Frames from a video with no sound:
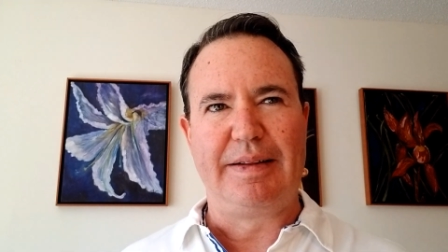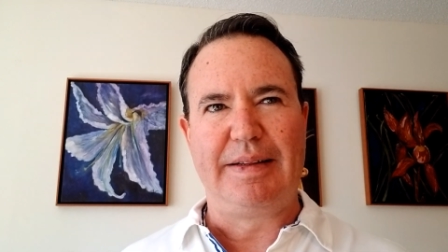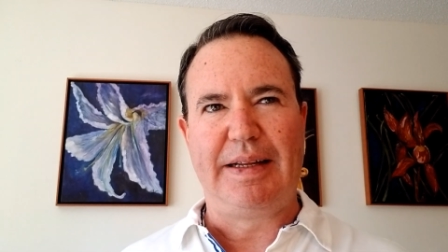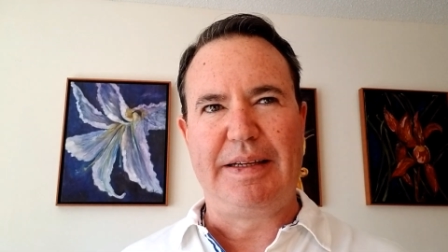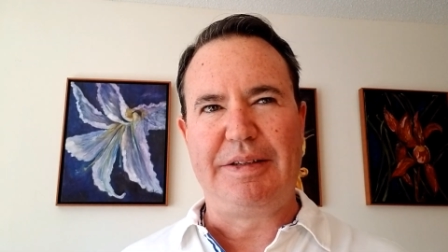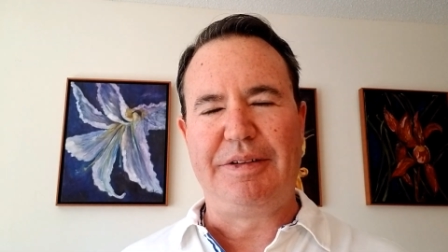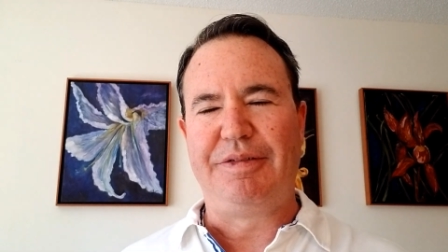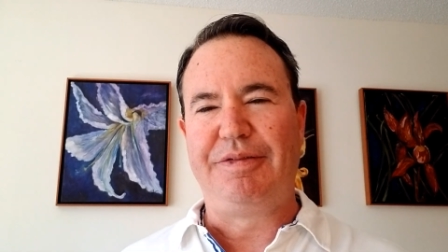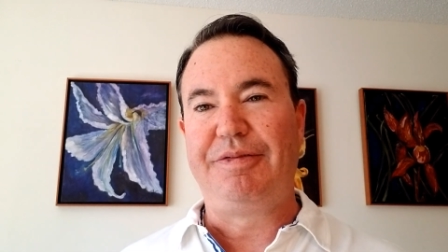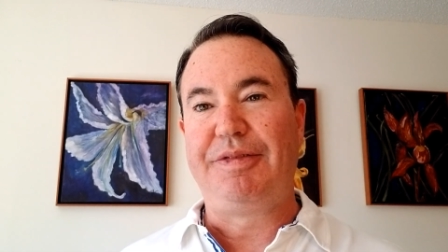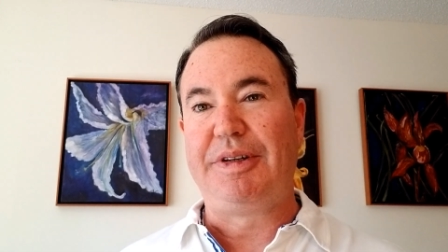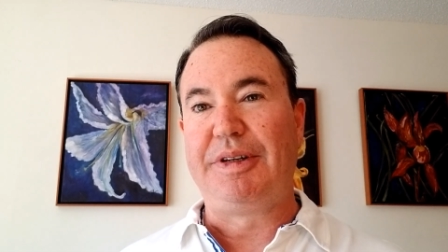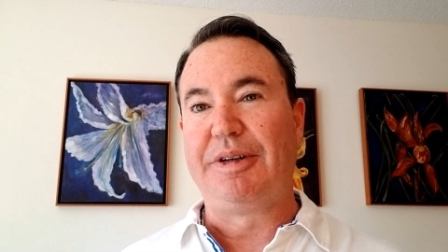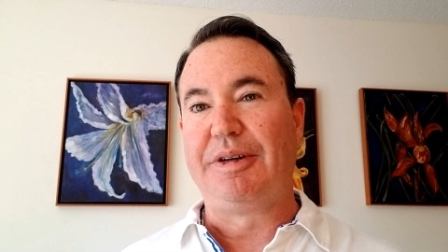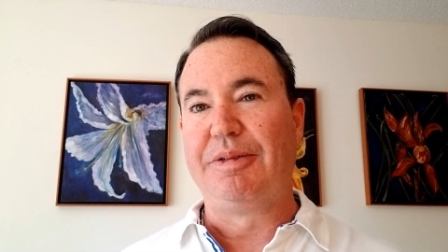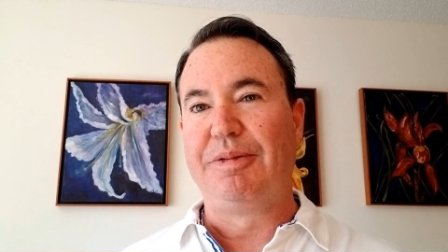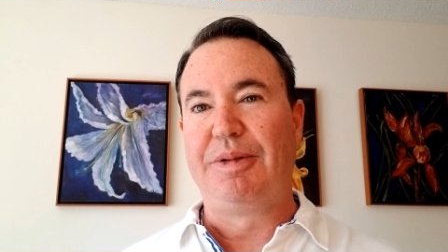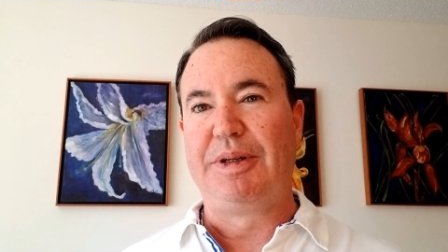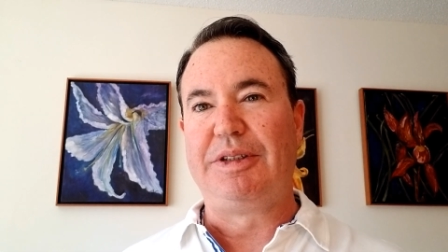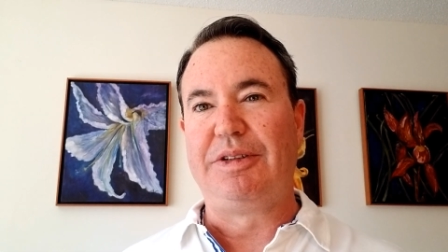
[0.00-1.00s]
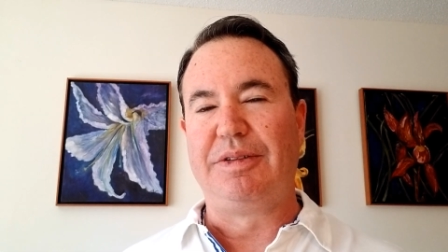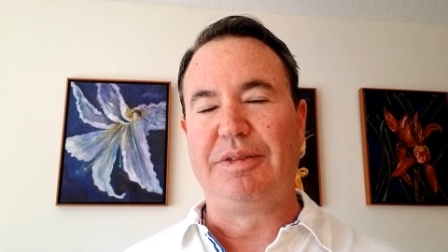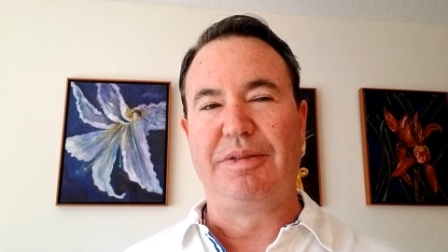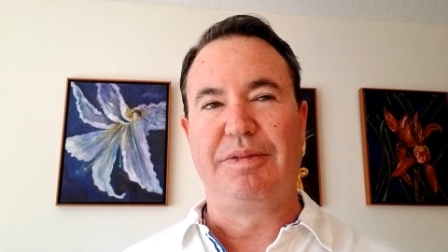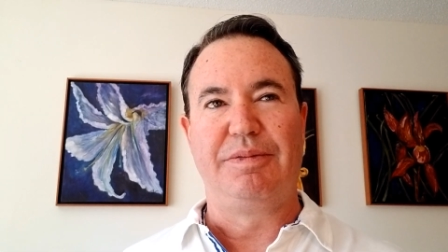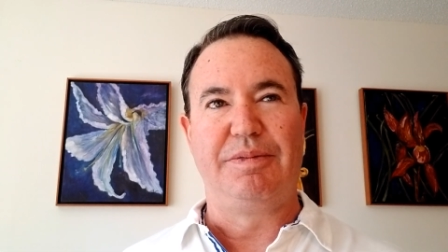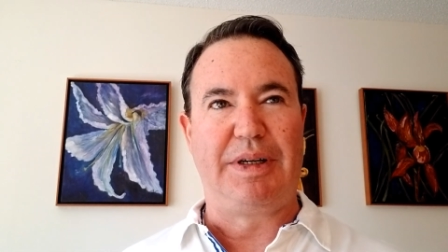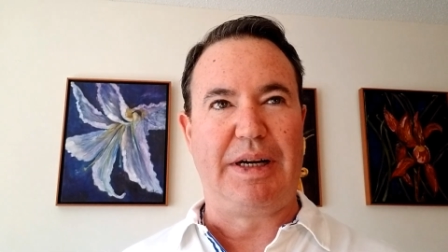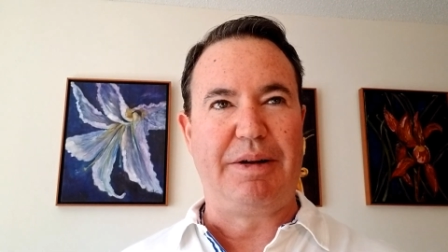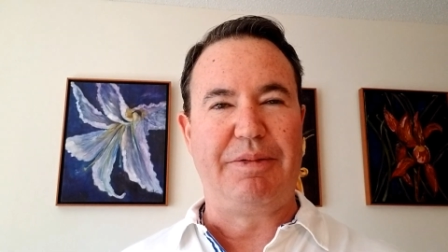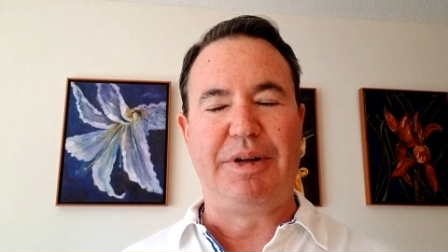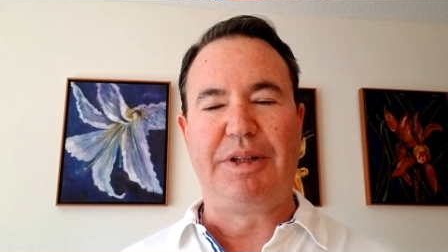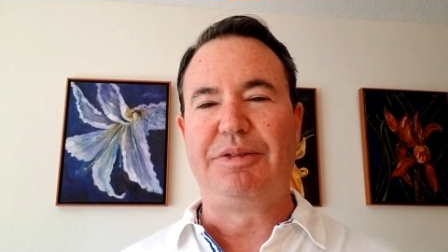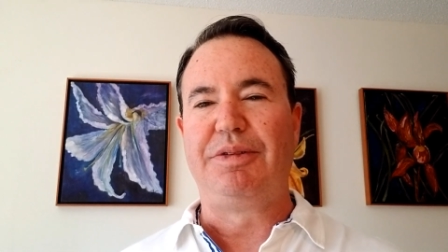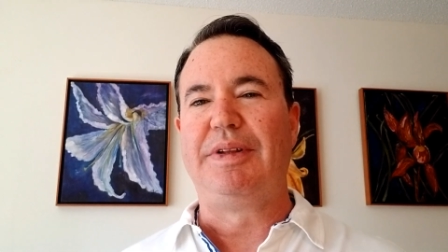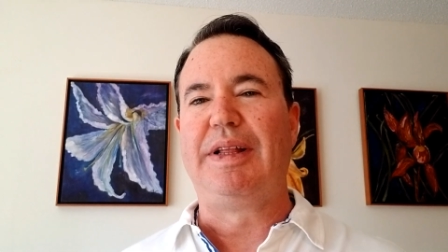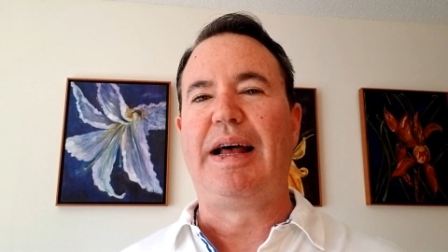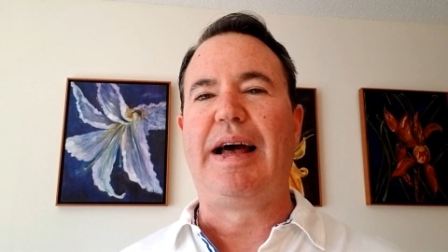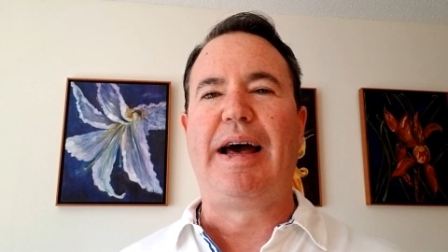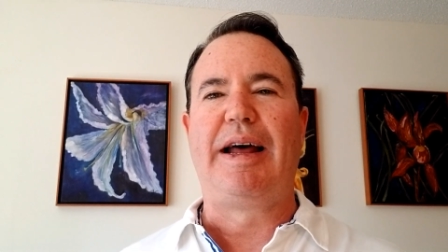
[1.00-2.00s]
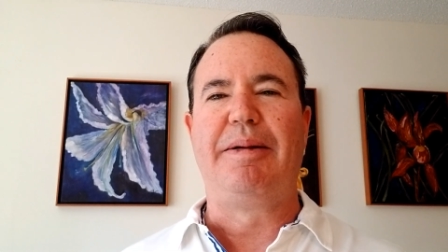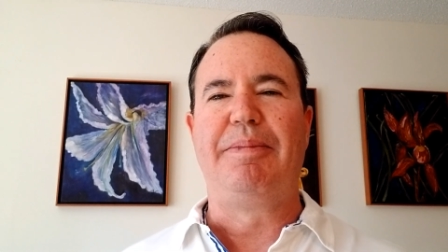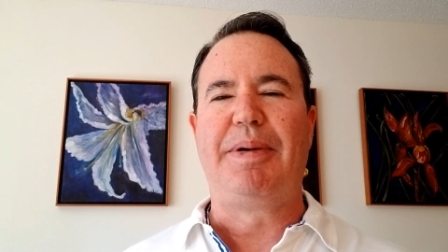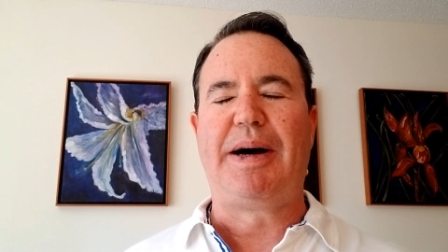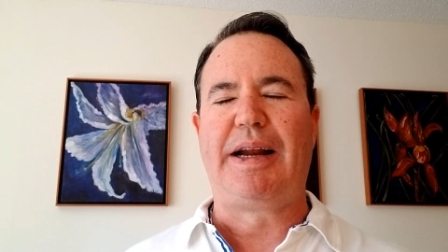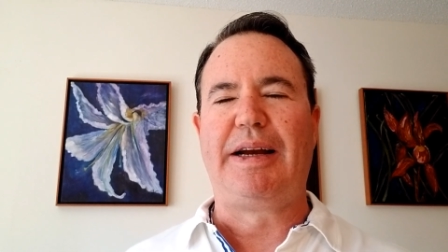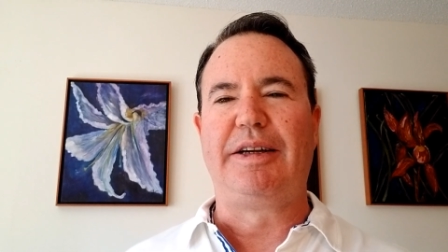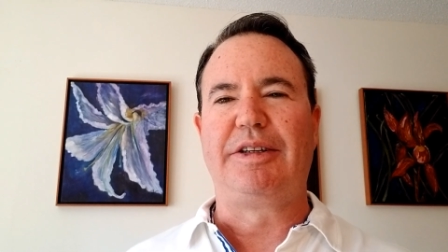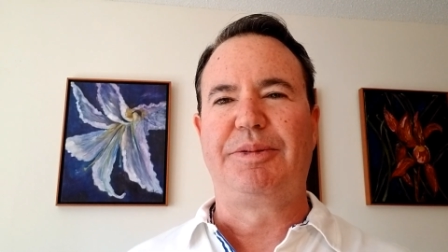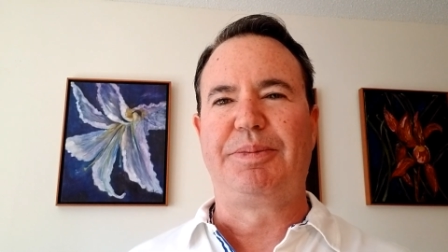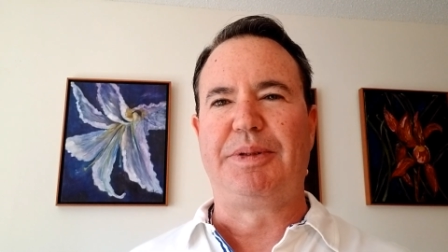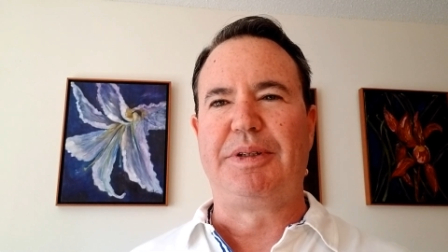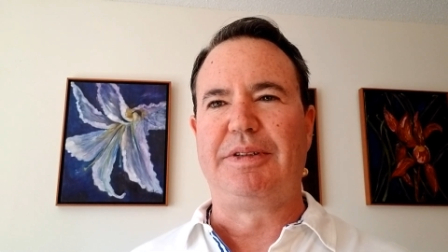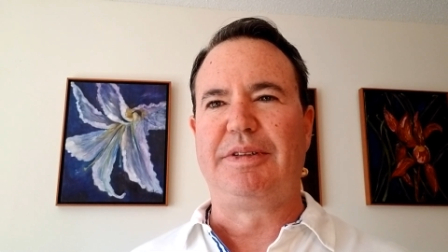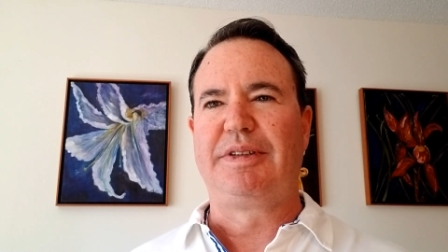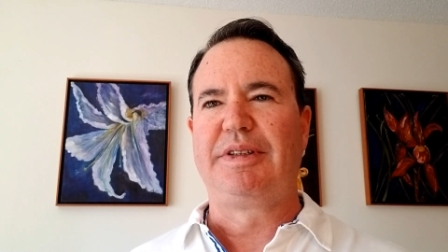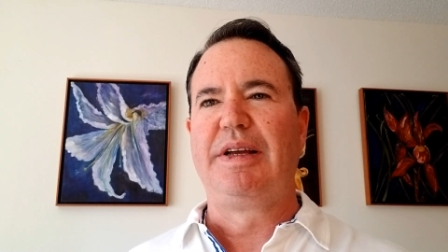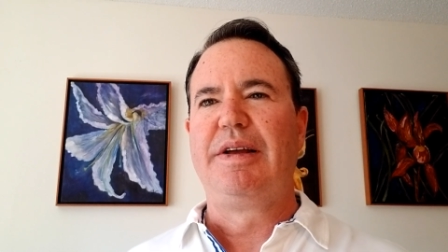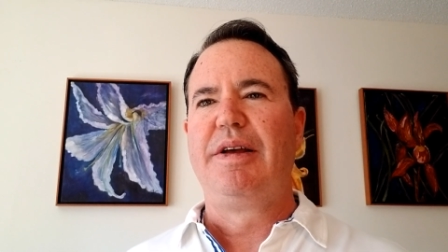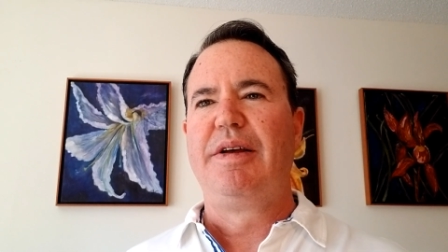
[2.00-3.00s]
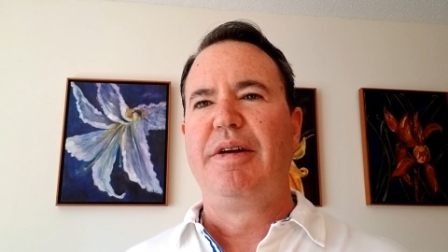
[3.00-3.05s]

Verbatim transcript: that you fear when you when I went through that out of body experience.